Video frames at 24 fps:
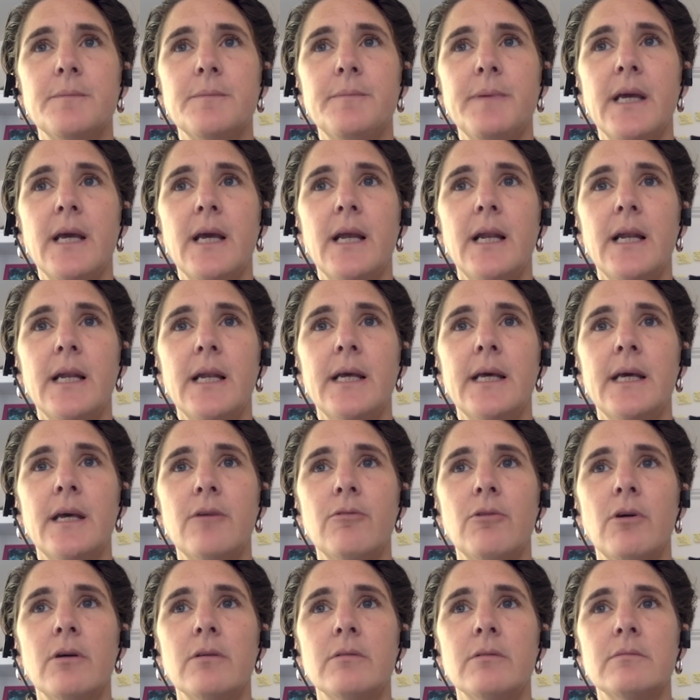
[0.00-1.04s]
is to be
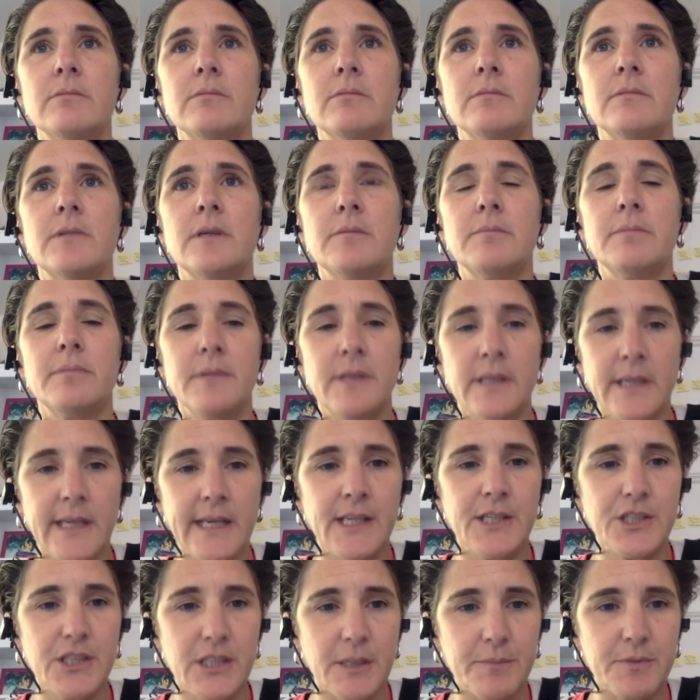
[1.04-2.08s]
clear on the, the
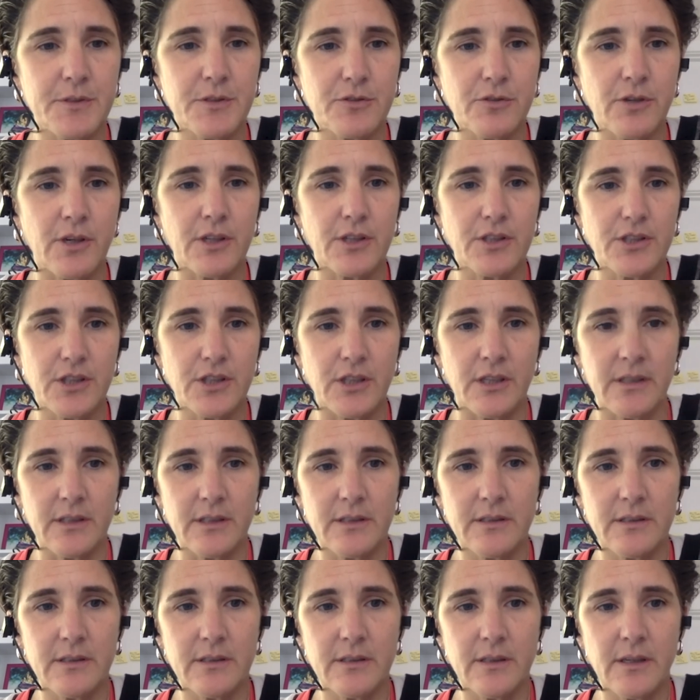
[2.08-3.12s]
leadership
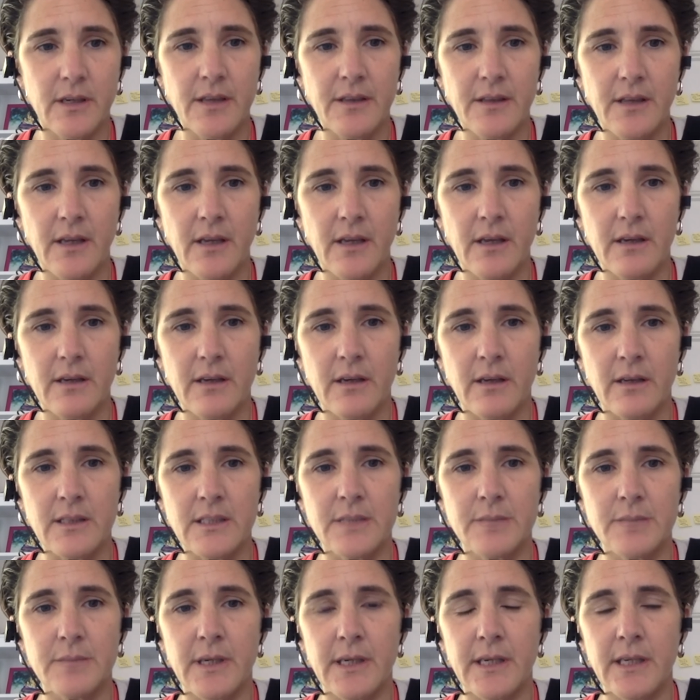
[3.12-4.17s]
structure. I think
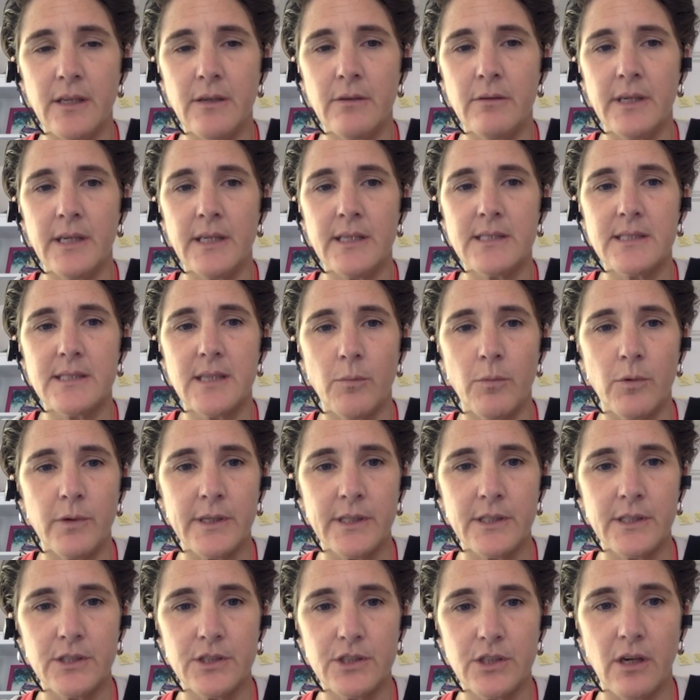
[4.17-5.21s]
ultimately you need
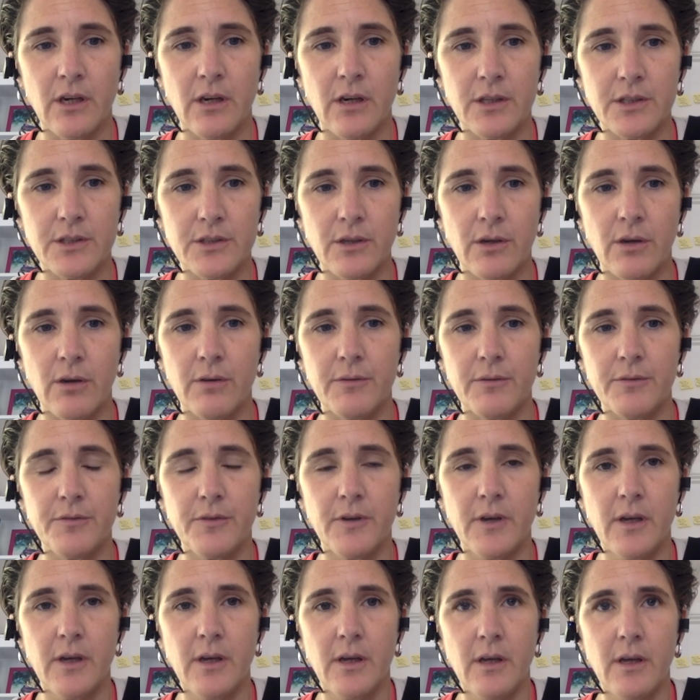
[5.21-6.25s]
someone in charge of
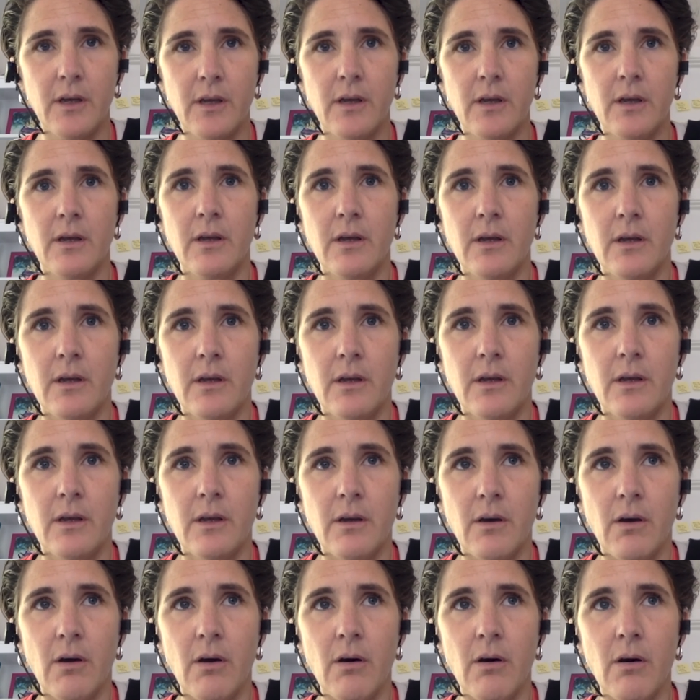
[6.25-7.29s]

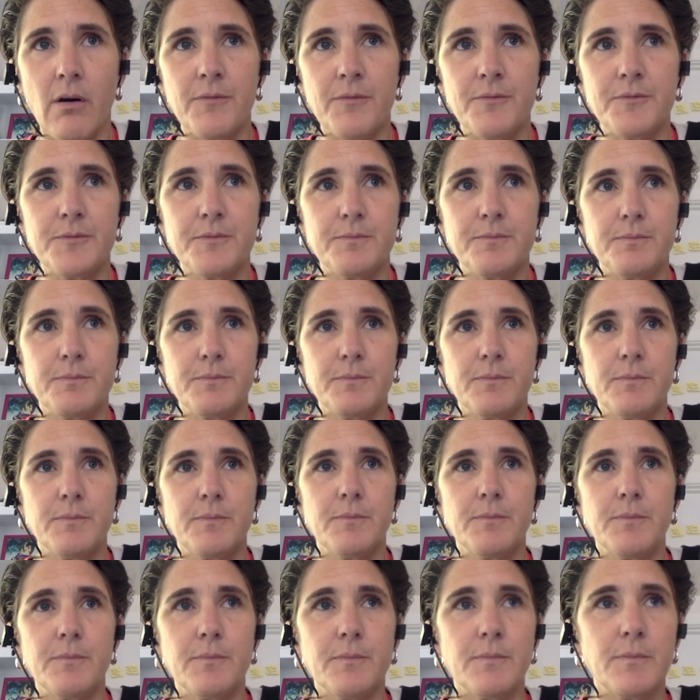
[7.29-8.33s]
of
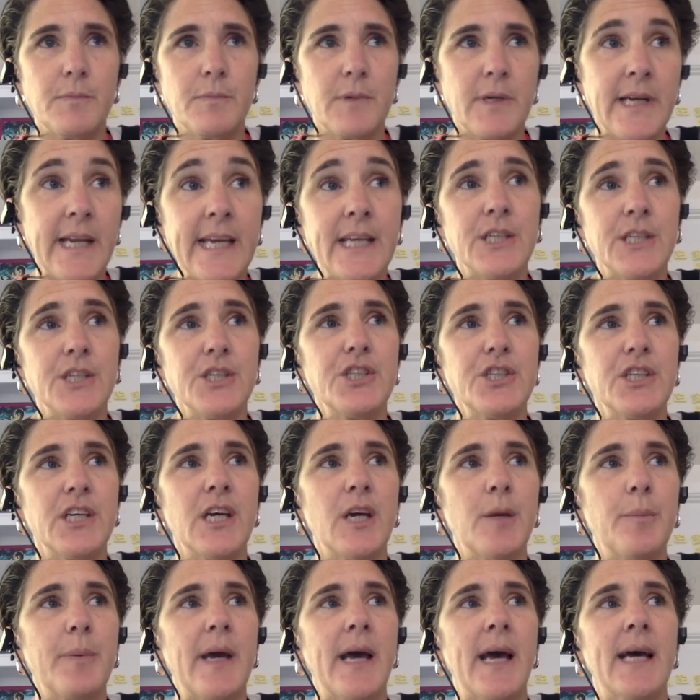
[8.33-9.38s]

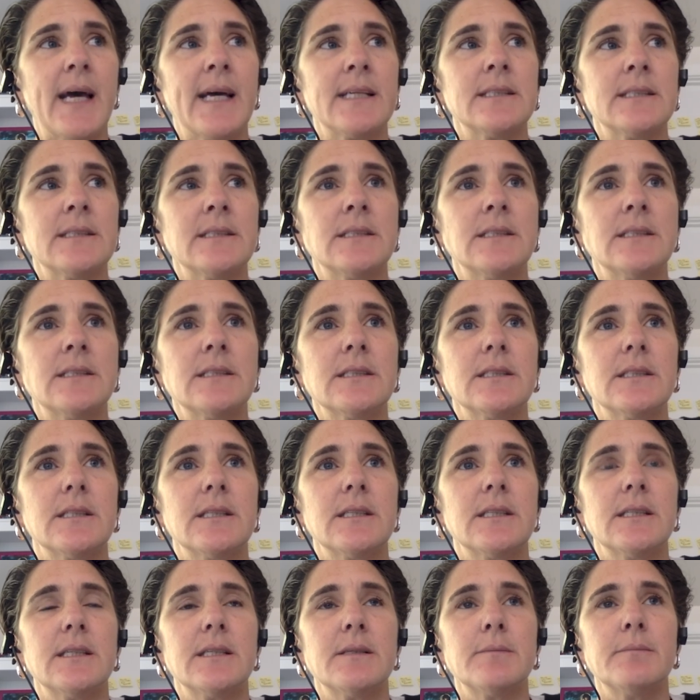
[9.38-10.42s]
leadership and
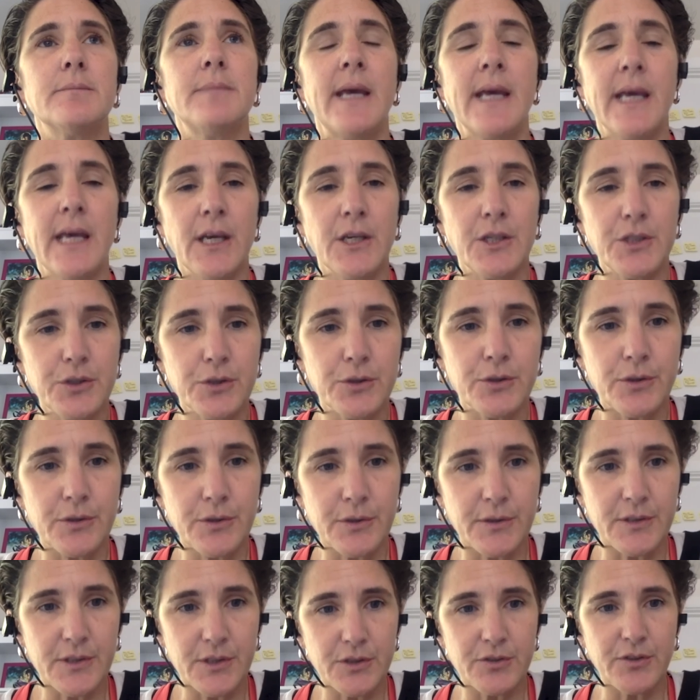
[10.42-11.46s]
making
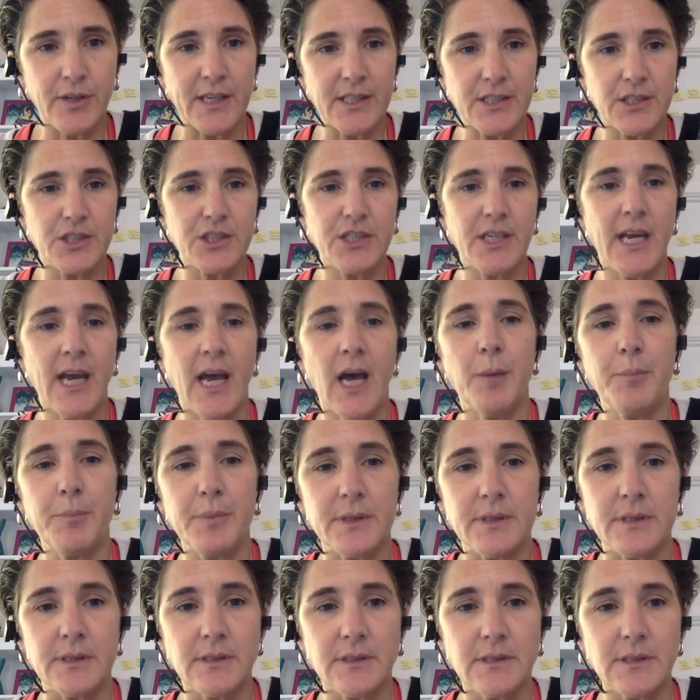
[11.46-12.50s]
sure the strategy
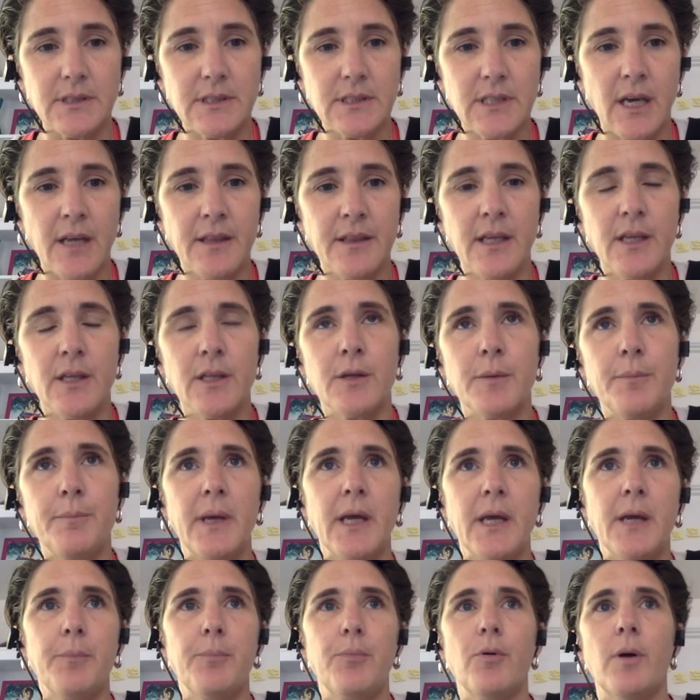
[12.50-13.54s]
happens. I think the
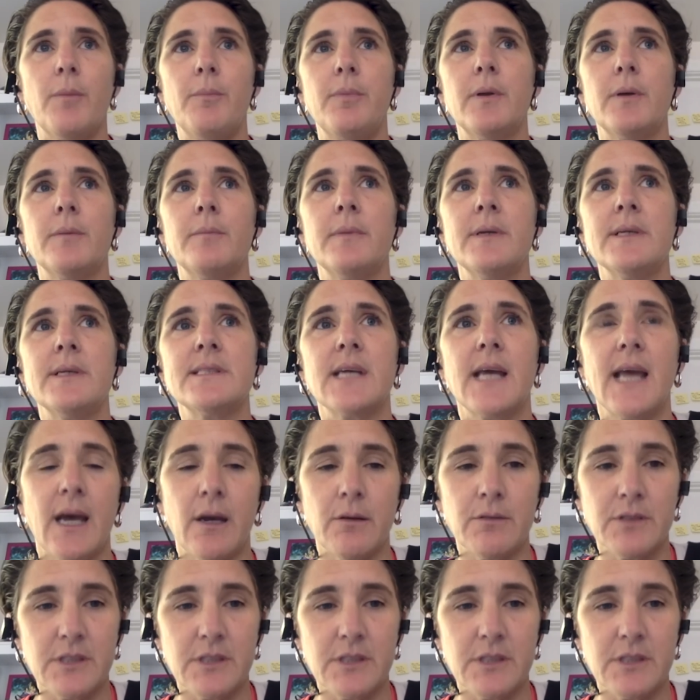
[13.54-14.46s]
big problem is